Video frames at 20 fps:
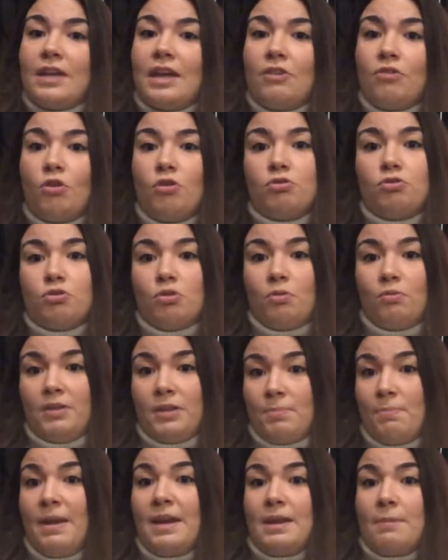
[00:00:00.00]
and also
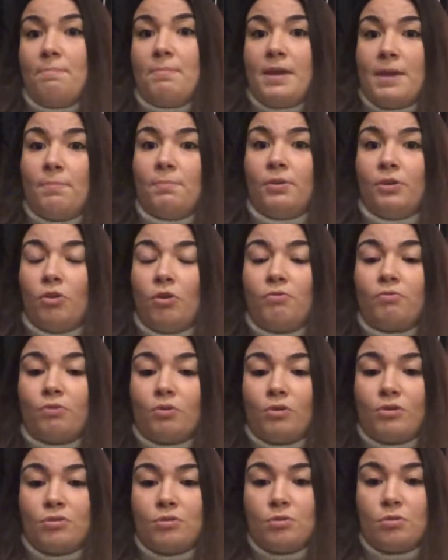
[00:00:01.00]
with many people, of
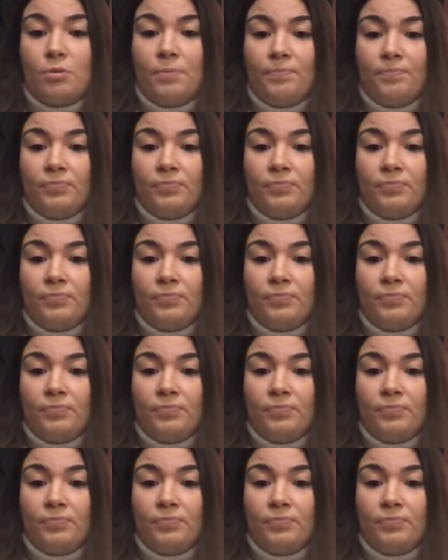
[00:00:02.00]
course.